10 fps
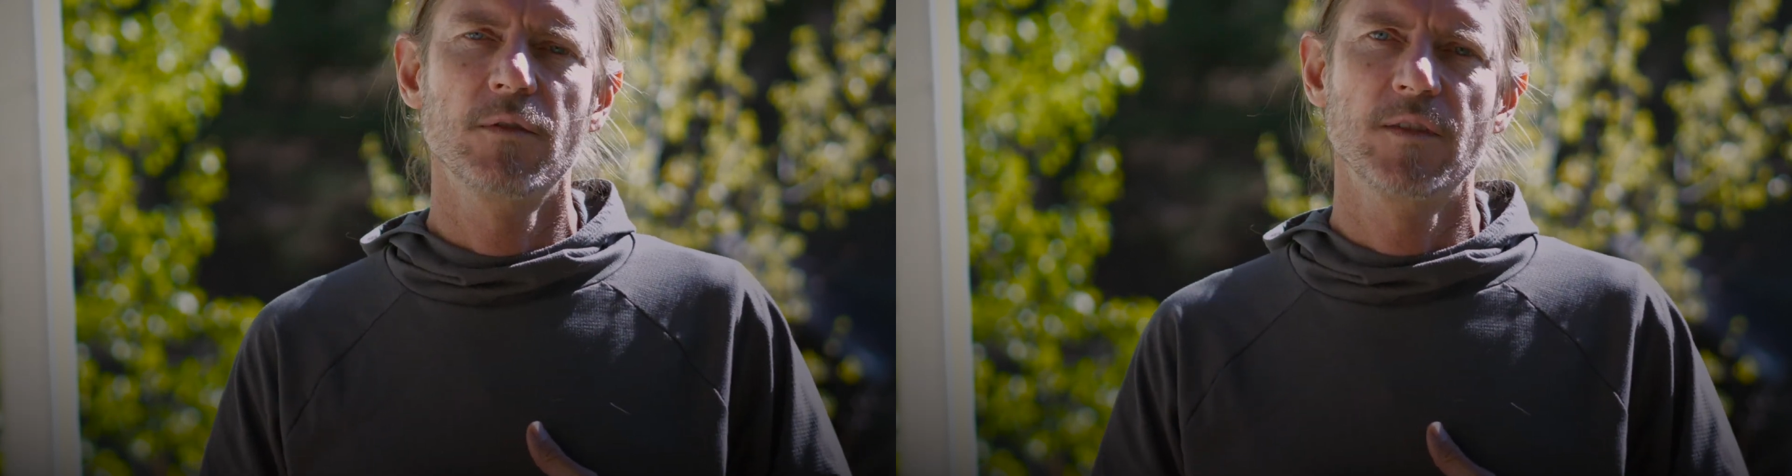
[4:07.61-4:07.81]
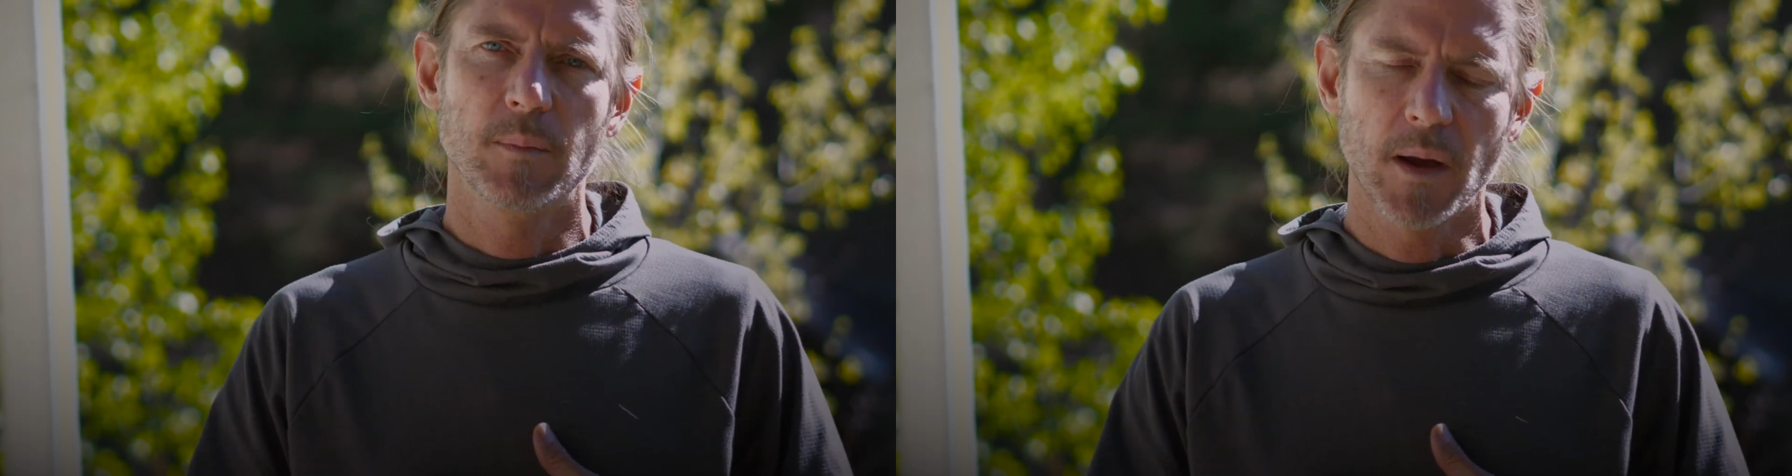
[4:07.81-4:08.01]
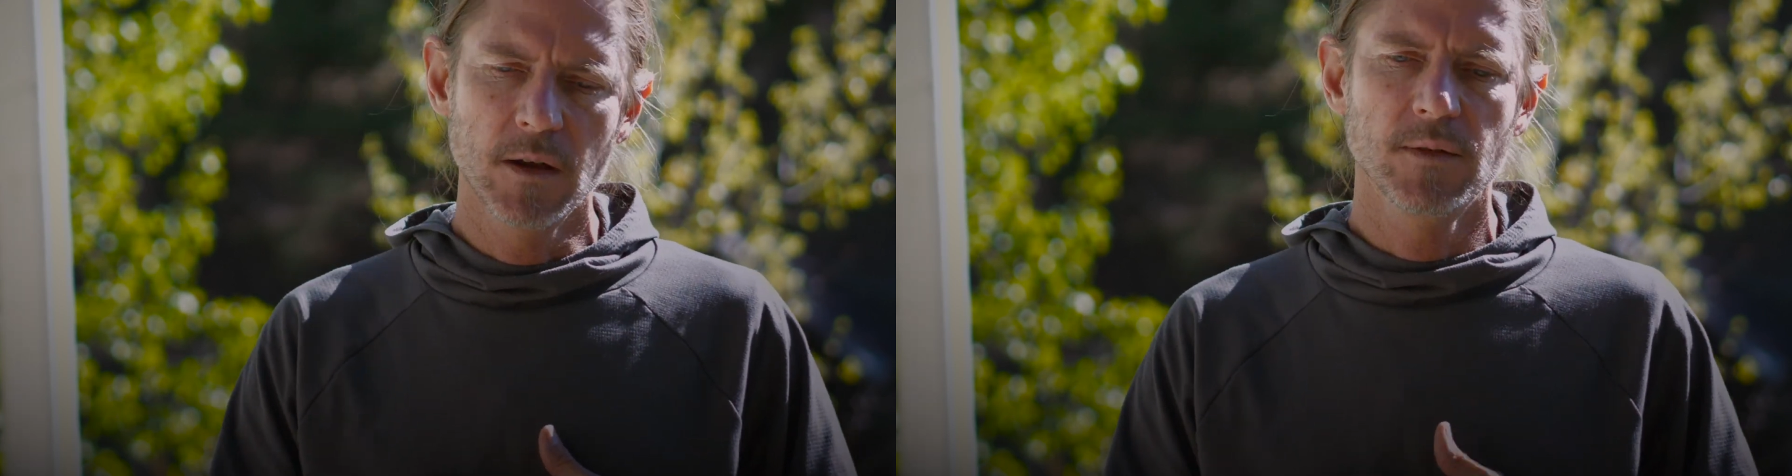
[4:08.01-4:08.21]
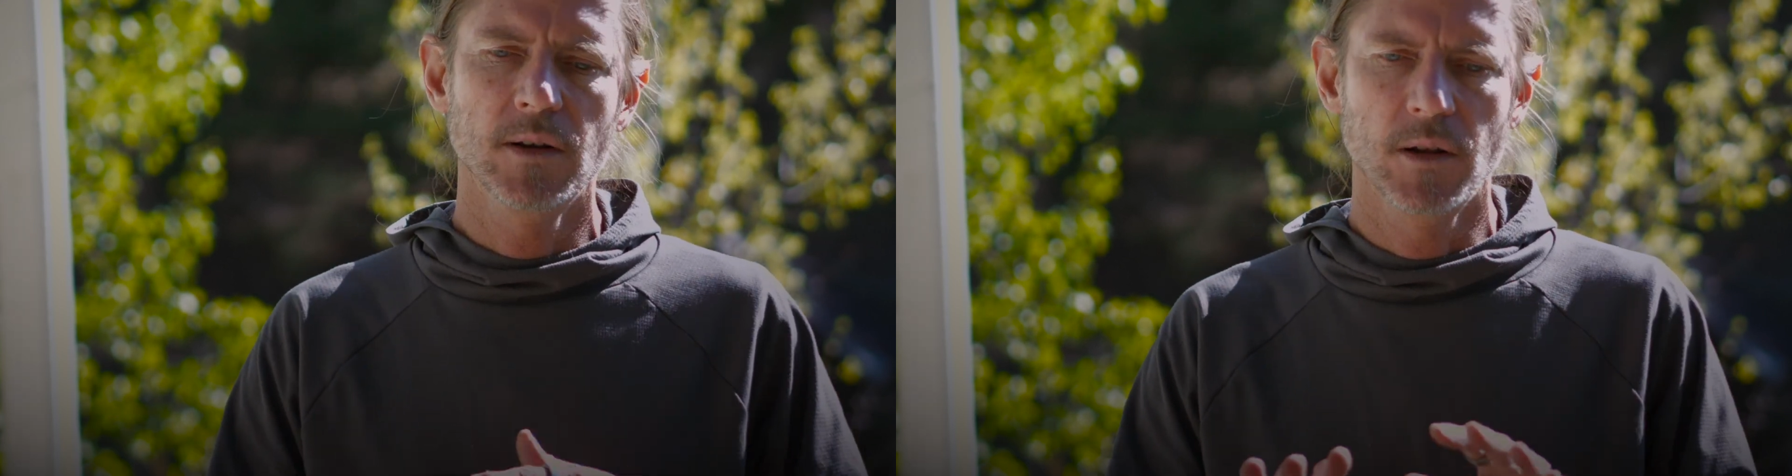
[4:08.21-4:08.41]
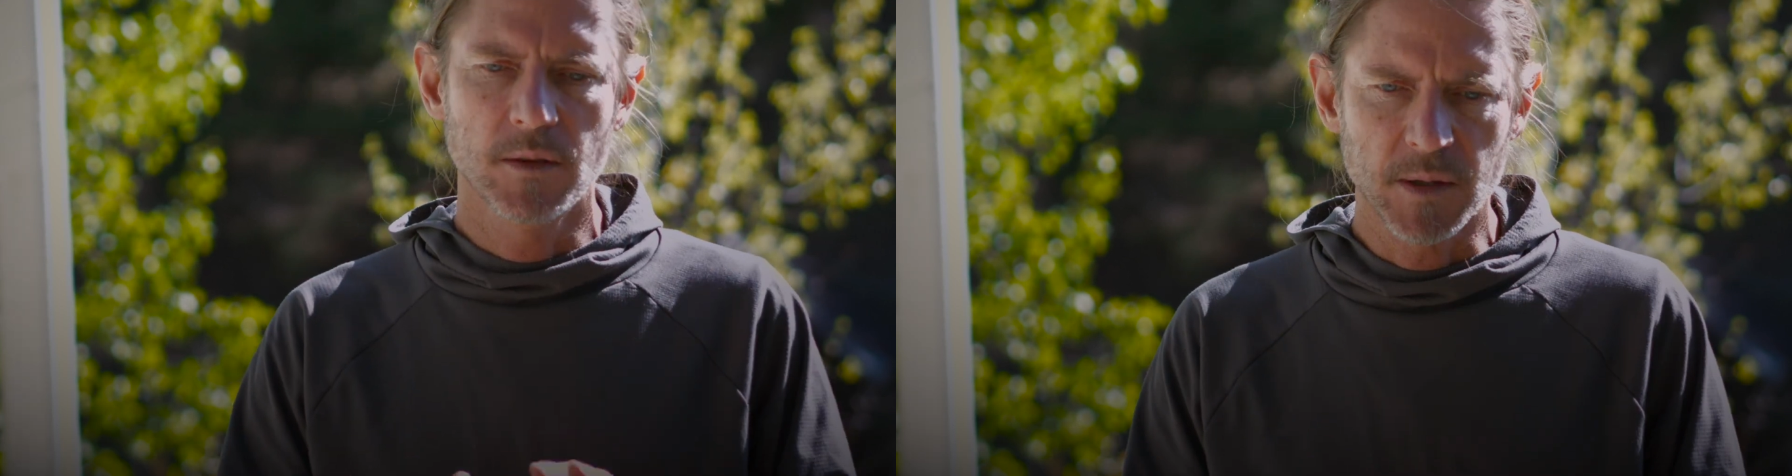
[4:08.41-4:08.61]
flip over,
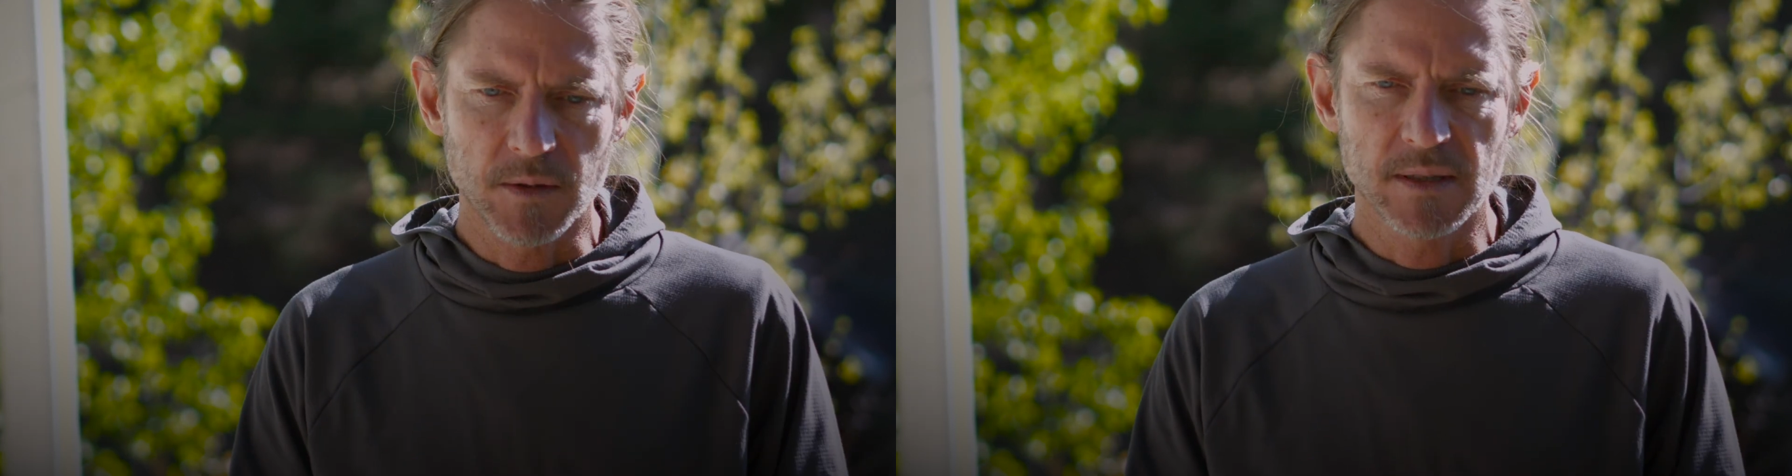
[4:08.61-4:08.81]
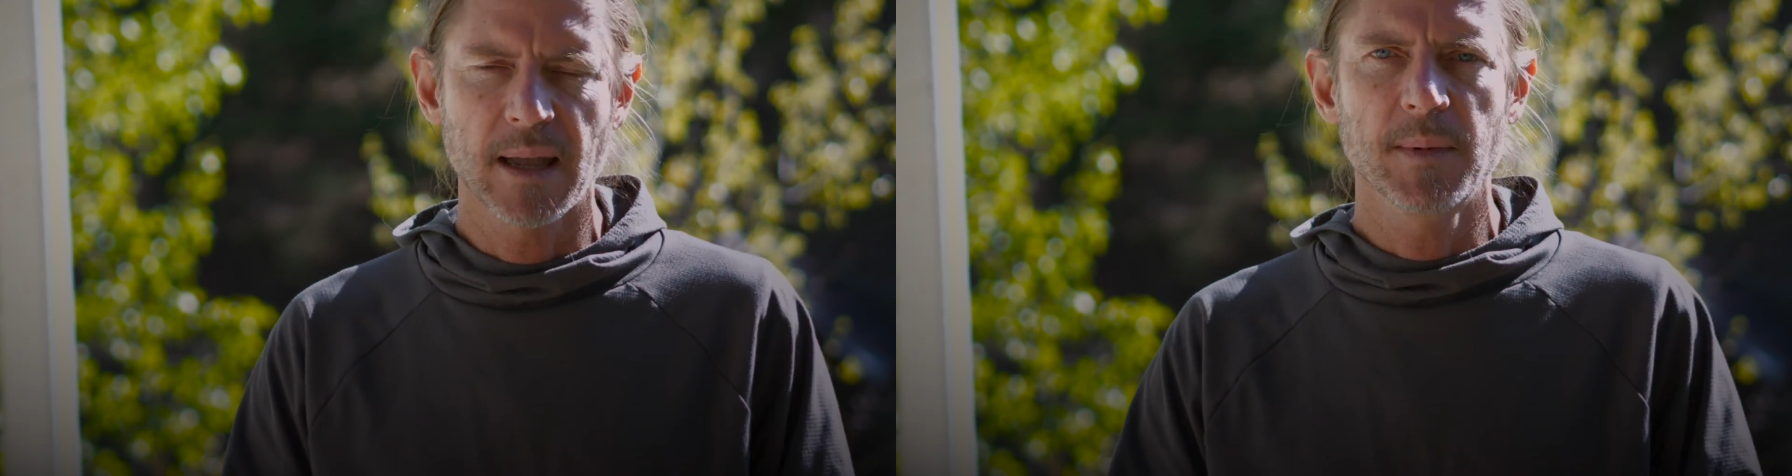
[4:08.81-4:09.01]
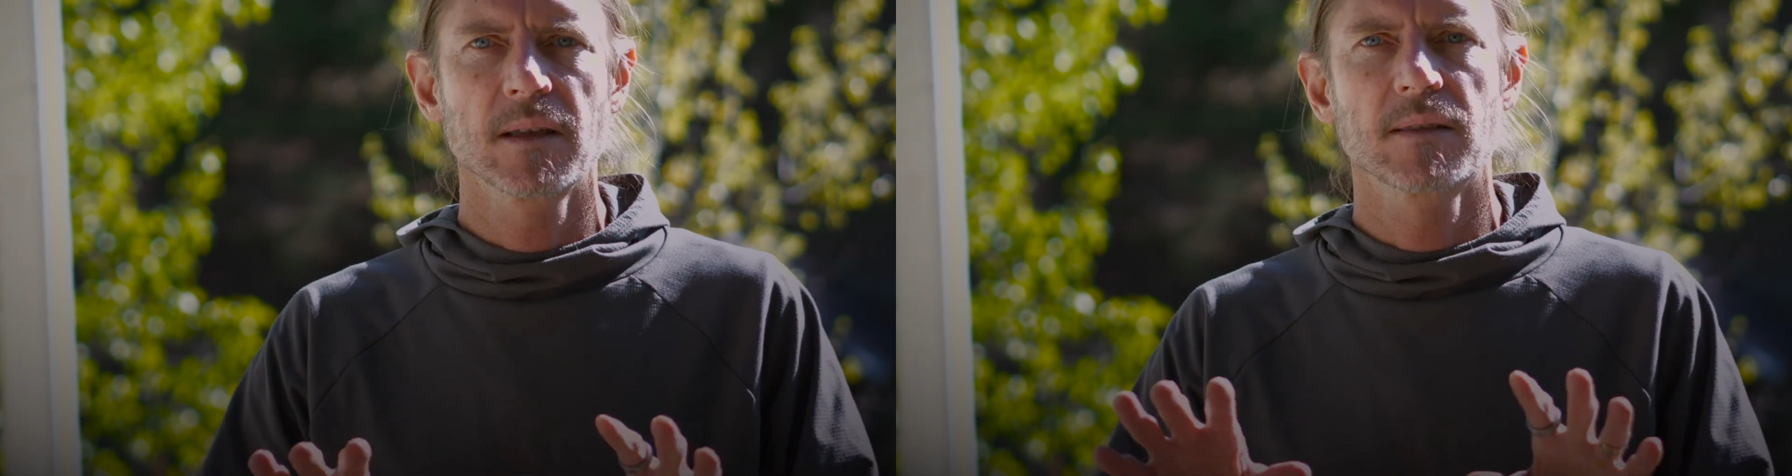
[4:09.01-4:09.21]
learn them on your stomach,